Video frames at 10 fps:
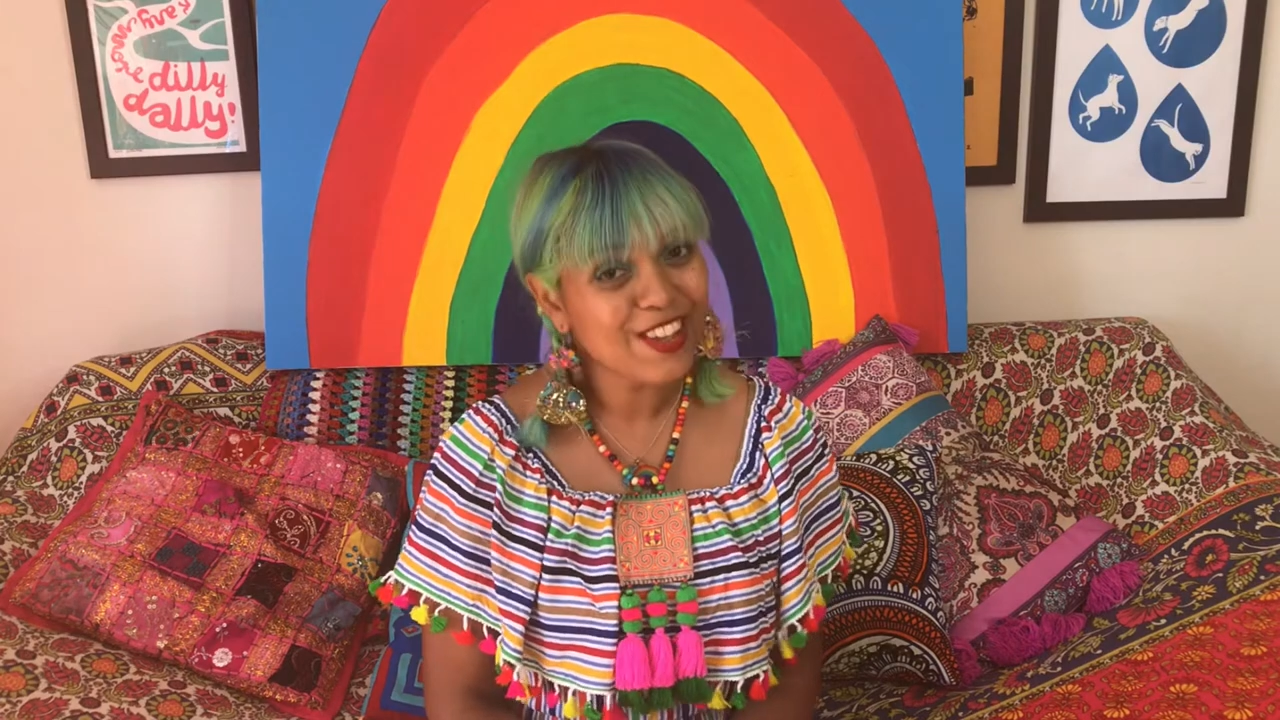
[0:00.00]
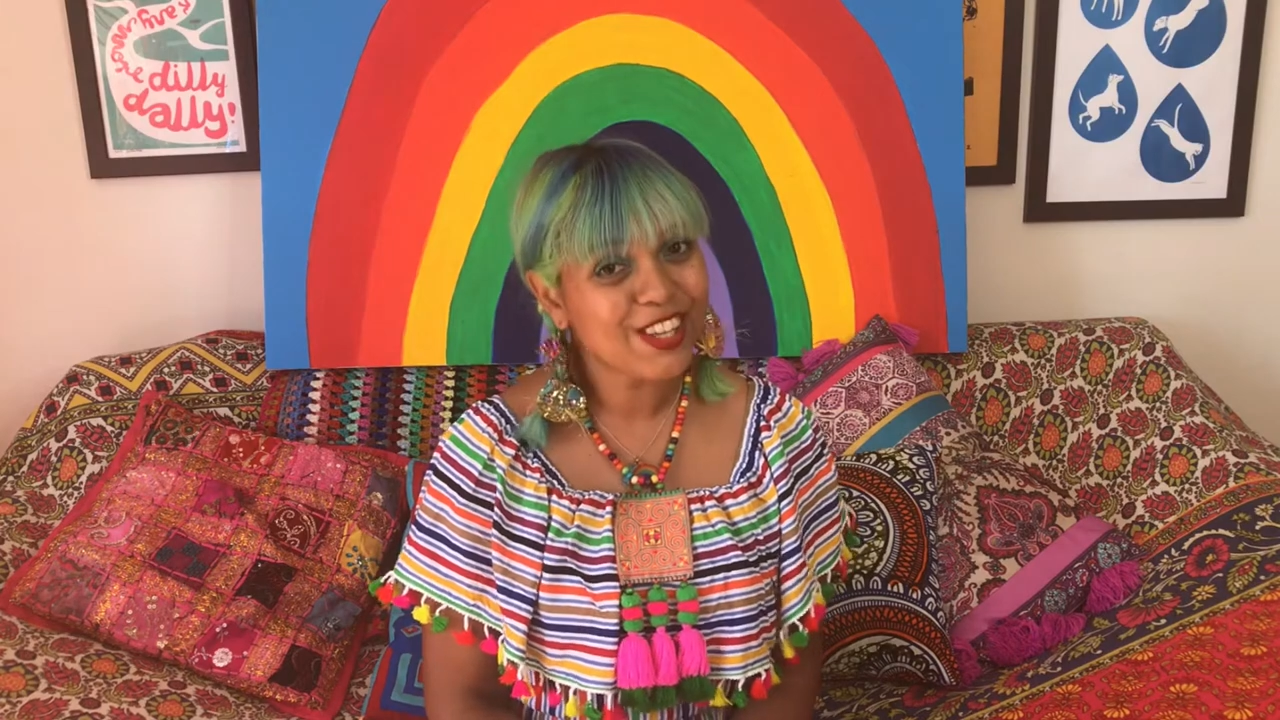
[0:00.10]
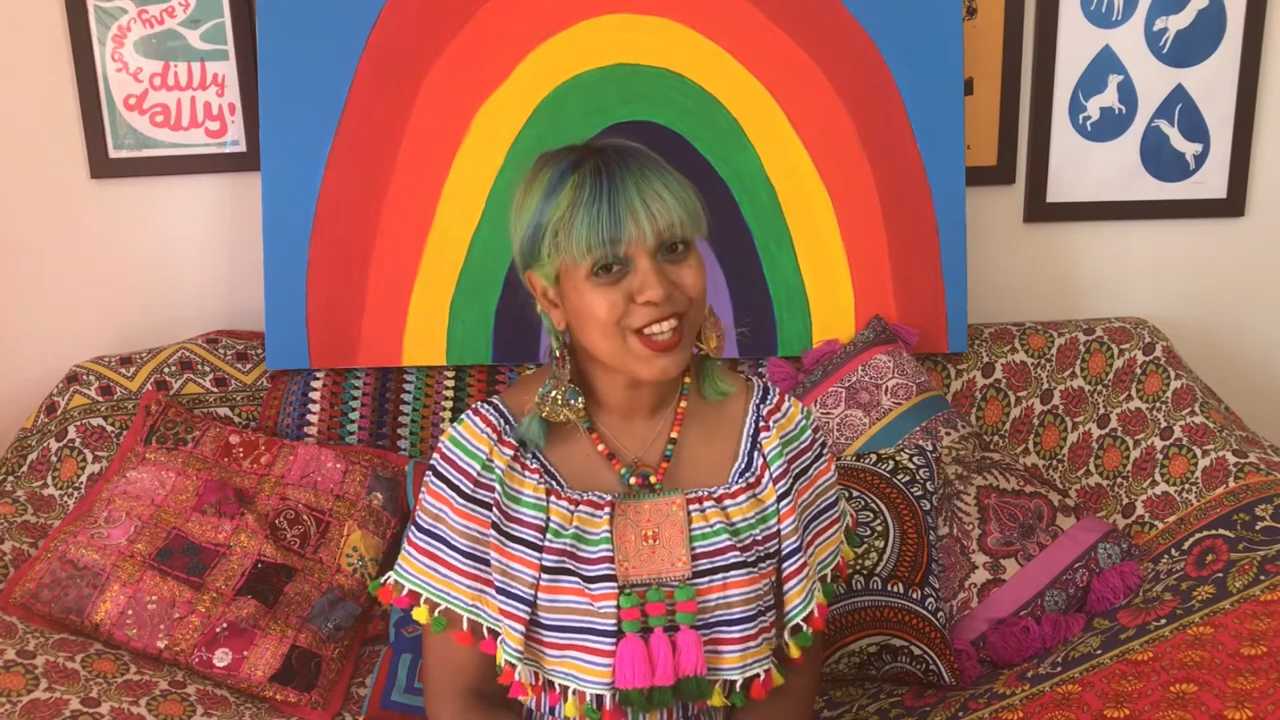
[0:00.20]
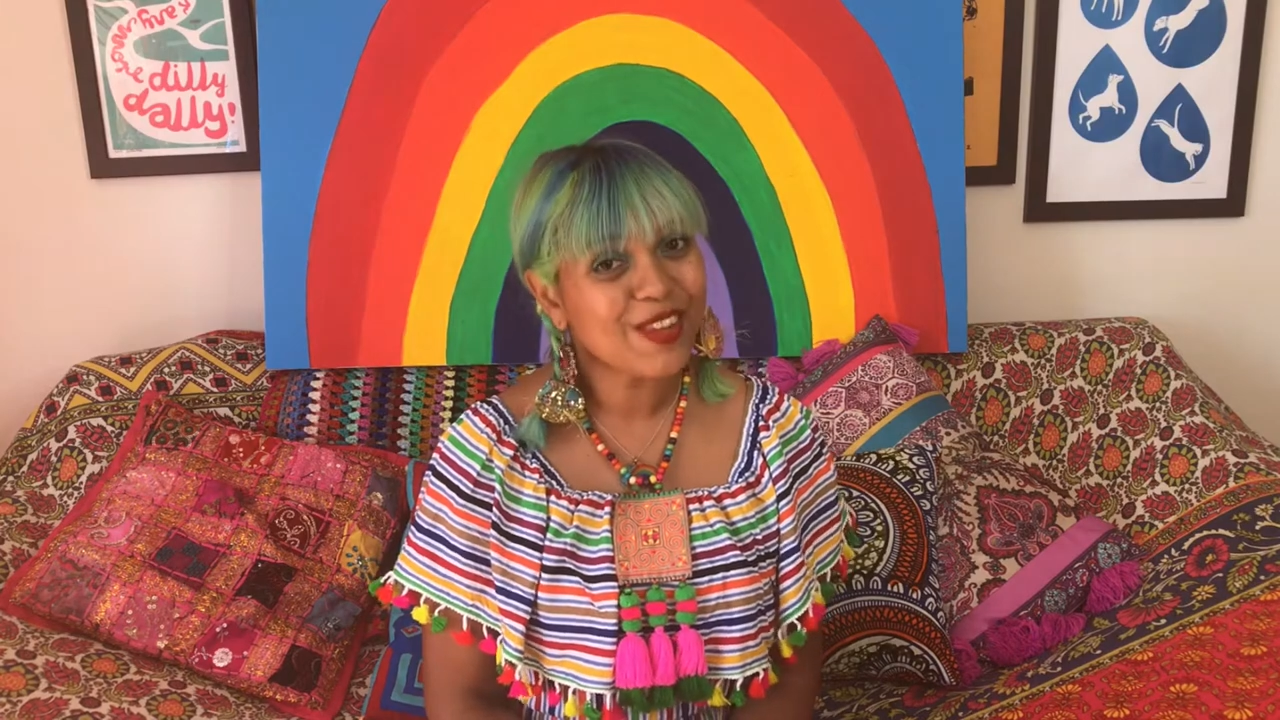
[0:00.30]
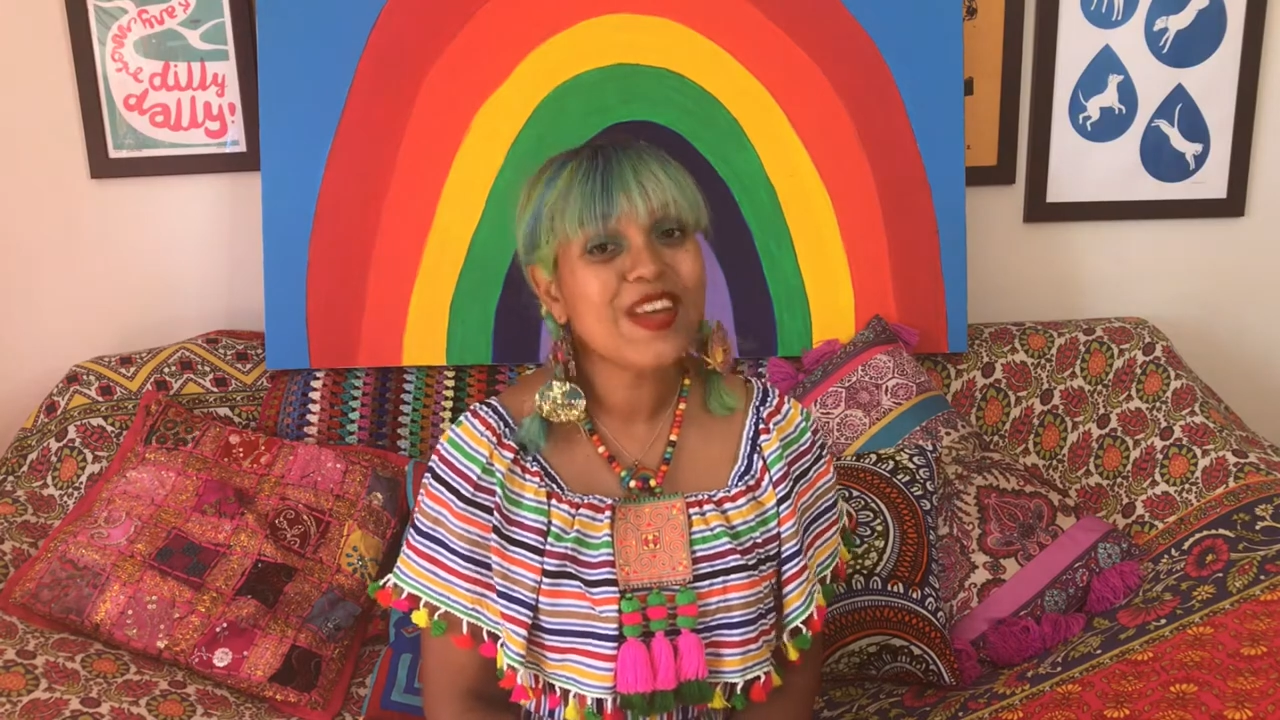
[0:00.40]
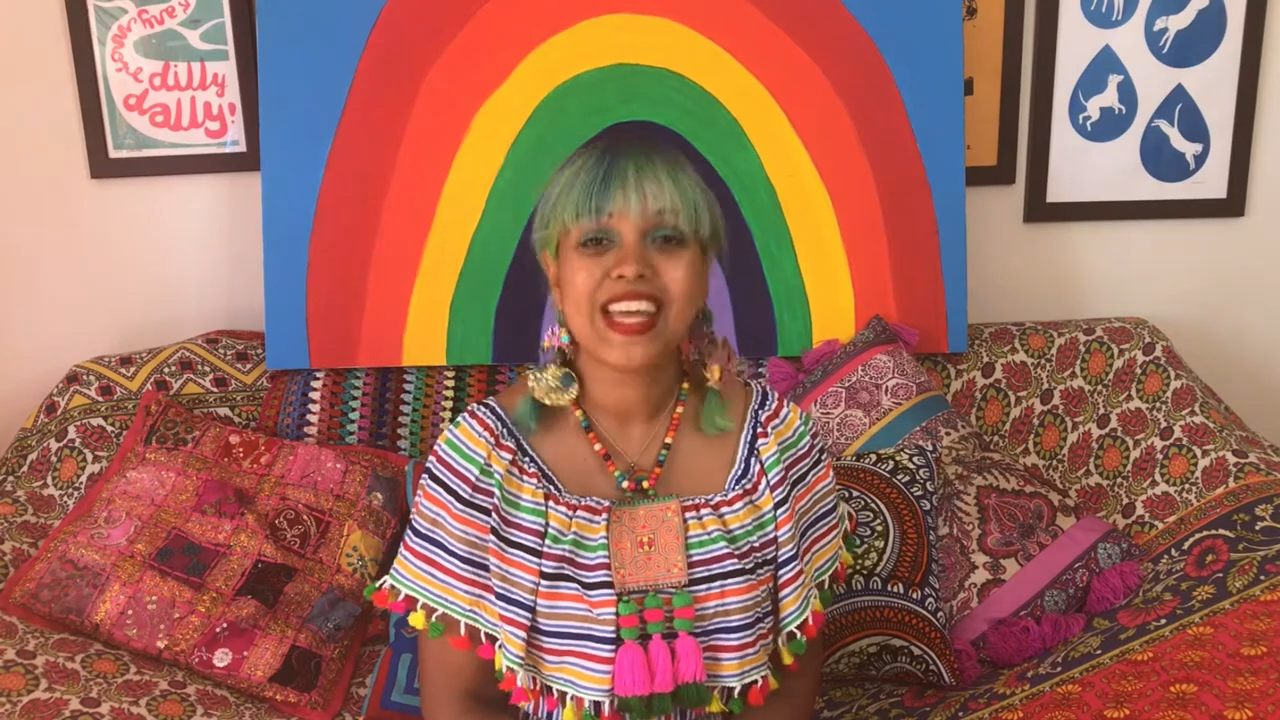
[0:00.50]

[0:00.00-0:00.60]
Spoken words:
Hue